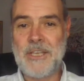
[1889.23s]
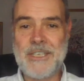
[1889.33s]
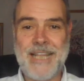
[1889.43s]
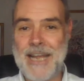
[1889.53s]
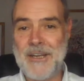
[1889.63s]
they
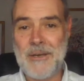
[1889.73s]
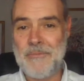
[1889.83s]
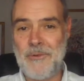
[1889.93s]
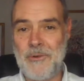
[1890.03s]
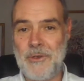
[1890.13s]
stand up
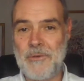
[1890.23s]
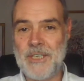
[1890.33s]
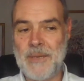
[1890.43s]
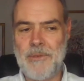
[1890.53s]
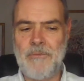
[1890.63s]
for you and
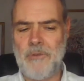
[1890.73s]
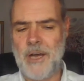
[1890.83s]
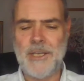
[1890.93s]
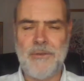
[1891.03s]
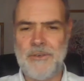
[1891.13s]
say but why
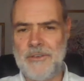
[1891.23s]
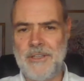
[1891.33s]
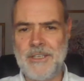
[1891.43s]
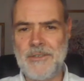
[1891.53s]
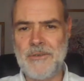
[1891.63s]
are you
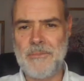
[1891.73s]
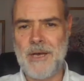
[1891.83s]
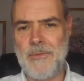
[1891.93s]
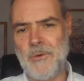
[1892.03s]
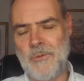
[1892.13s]
doing this to your
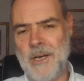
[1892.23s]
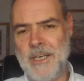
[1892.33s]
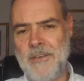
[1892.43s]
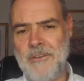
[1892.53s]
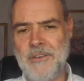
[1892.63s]
mum or why are
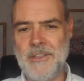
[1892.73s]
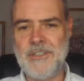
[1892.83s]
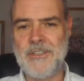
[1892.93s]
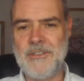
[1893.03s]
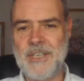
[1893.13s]
you doing
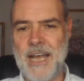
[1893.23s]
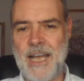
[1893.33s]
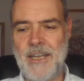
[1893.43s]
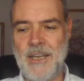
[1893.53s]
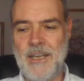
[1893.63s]
this to your dad